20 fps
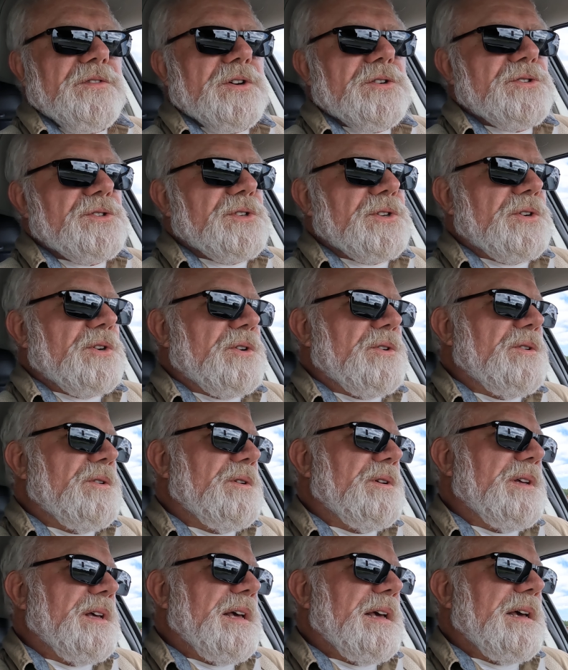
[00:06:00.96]
years ago,
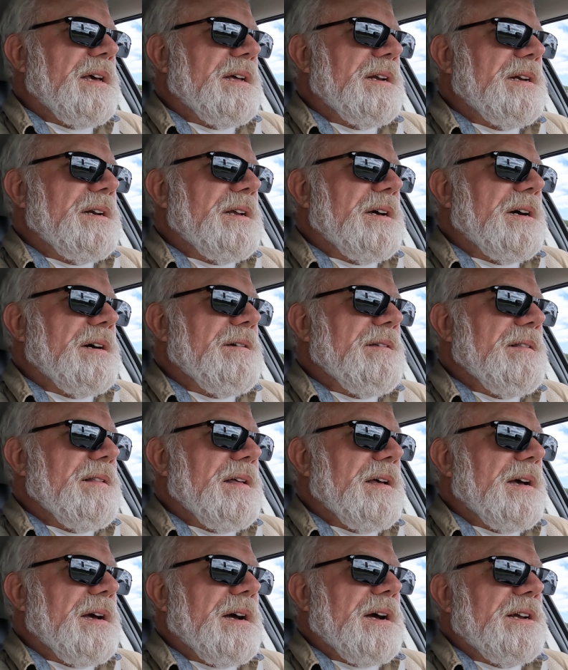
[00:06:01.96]
and
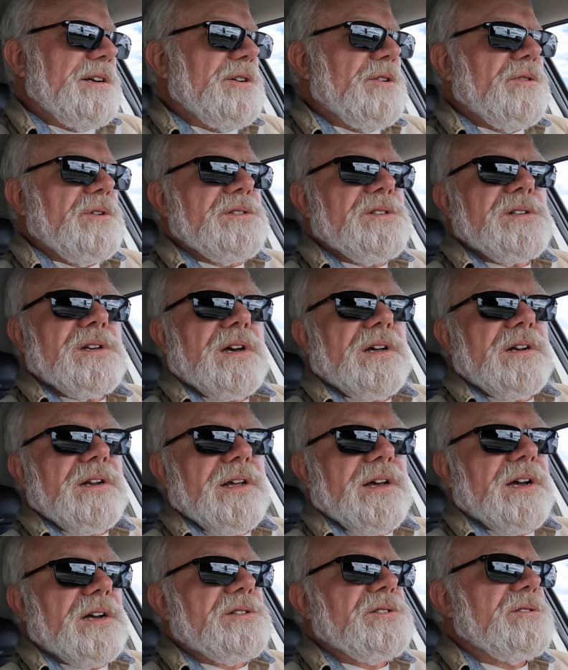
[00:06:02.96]
I know it's got
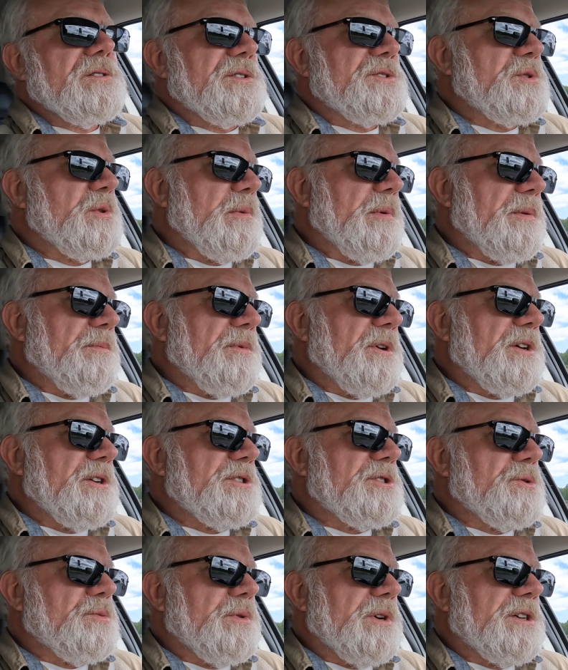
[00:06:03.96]
an excellent swimming
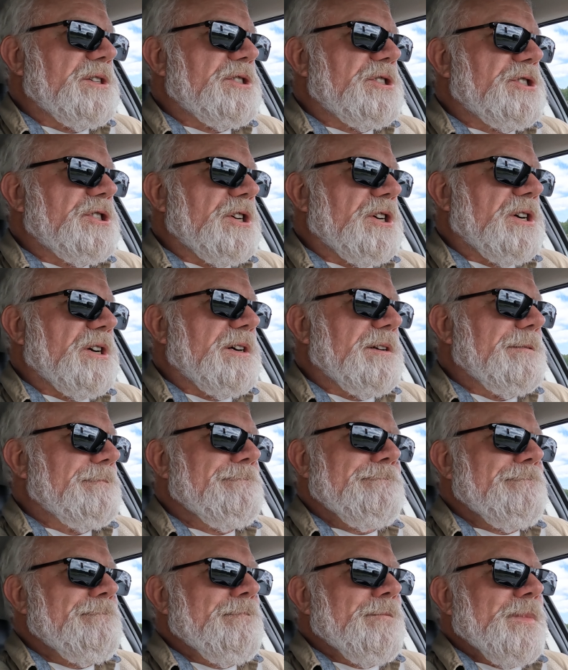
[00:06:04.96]
beach, which
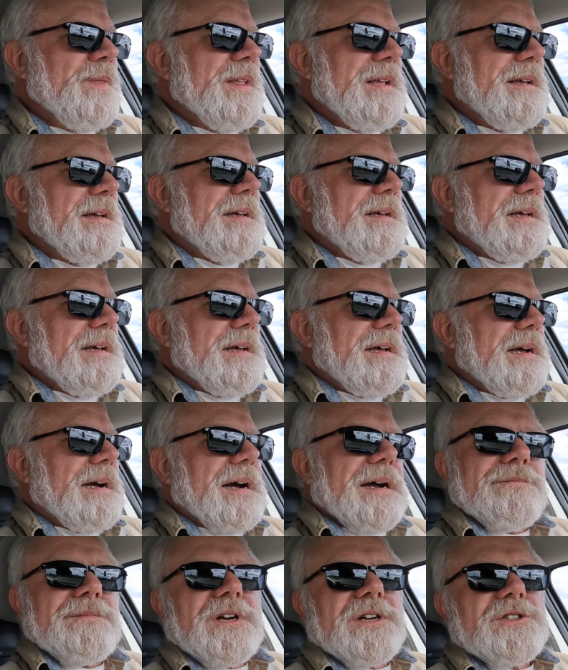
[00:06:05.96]

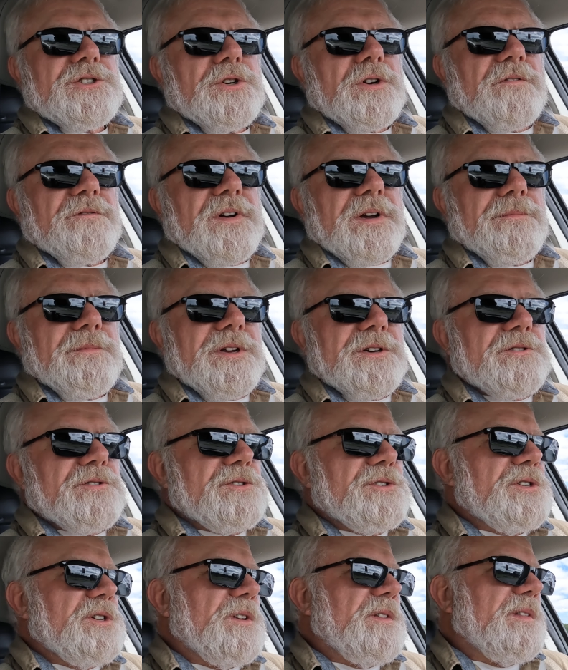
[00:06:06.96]
I'm not sure if I'm
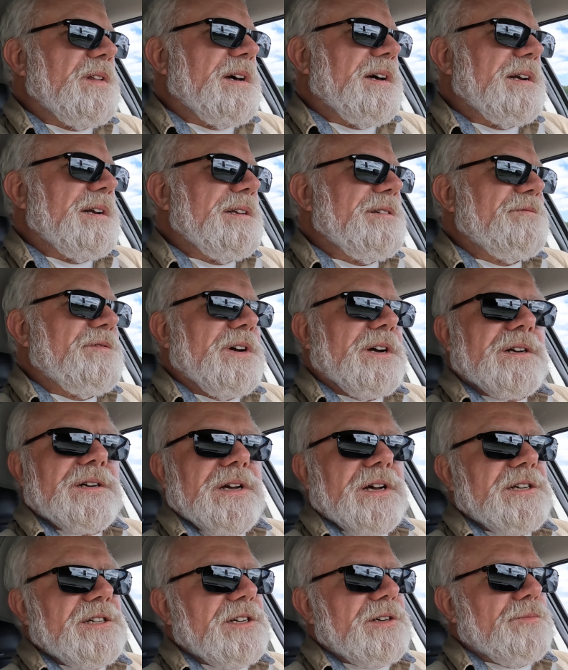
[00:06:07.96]
interested in that. In fact,
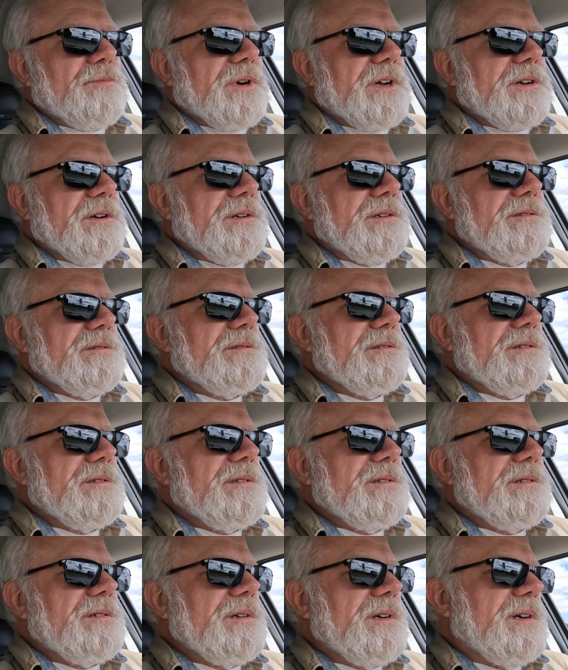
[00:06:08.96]
I didn't bring
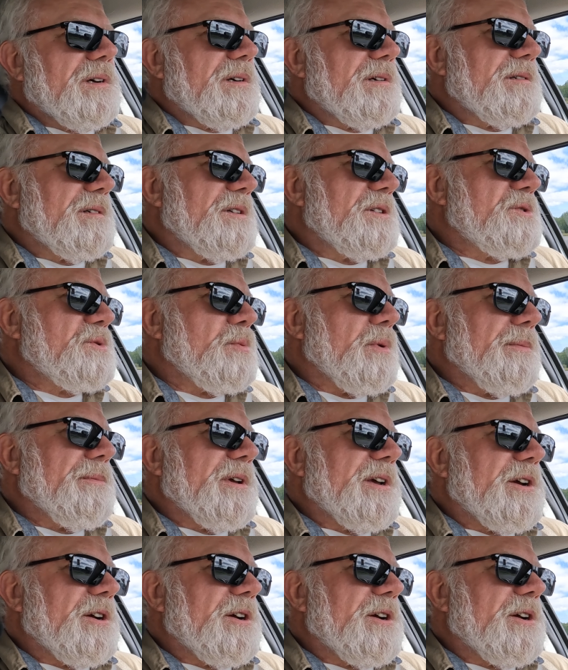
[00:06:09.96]
swimming